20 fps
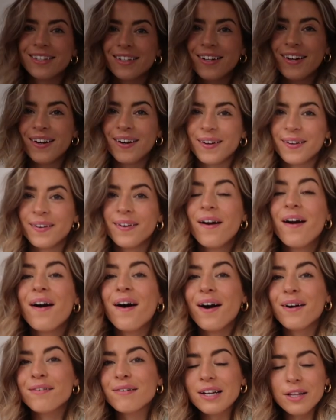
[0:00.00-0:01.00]
don't know.
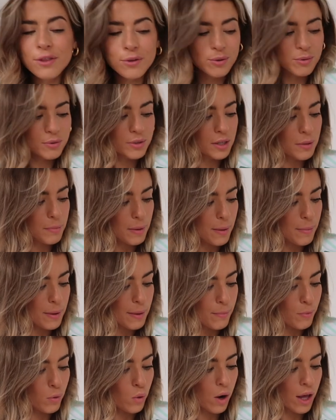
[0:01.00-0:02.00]
I really thought it was going to be a
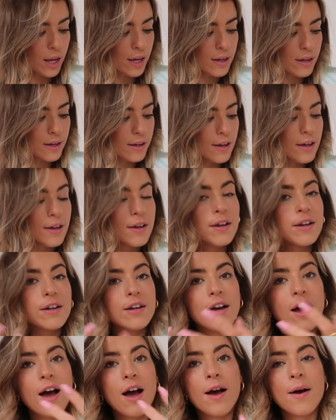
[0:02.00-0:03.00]
bit more like
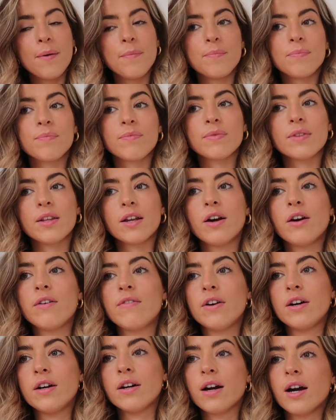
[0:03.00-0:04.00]
um, of
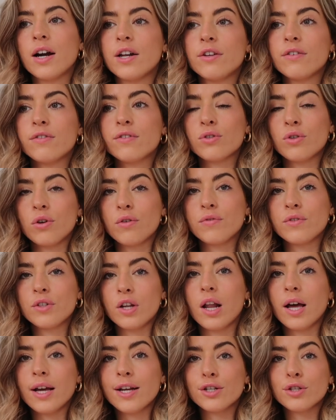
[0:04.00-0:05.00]
a kind of softer
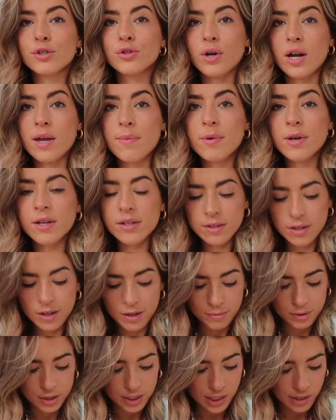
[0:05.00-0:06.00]
like drapier style
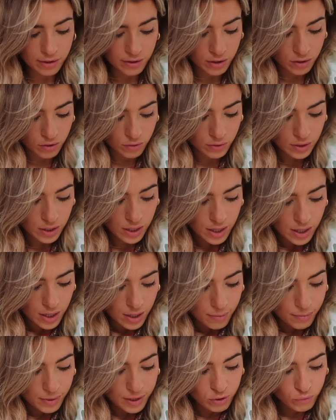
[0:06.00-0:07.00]
material
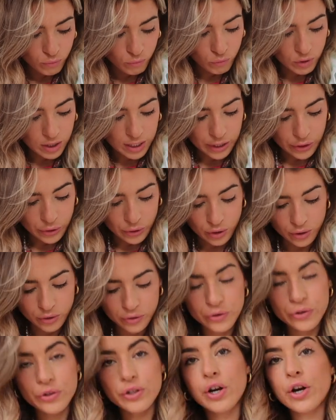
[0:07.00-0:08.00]
but it's really not
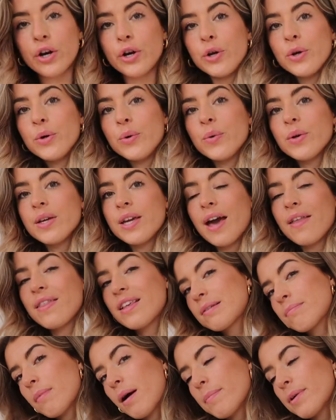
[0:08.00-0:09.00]
so yeah
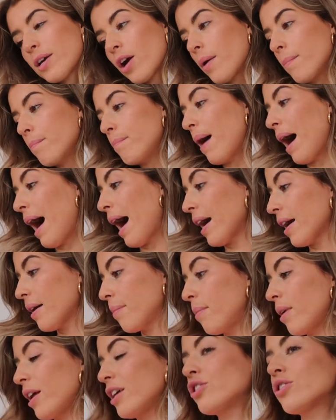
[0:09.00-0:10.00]
this might be going back
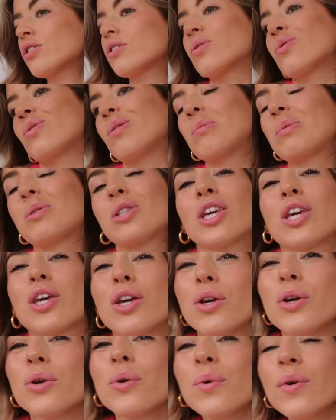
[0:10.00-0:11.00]
but I just thought it was
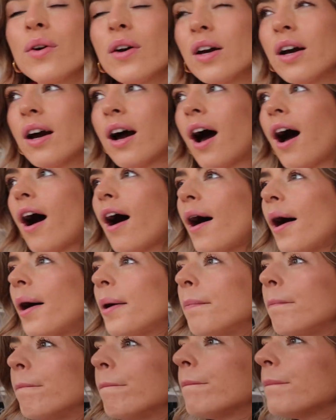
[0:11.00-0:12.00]
cute
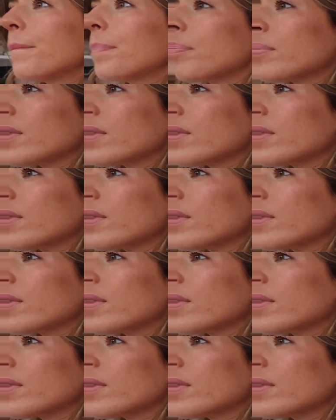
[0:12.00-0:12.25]
um,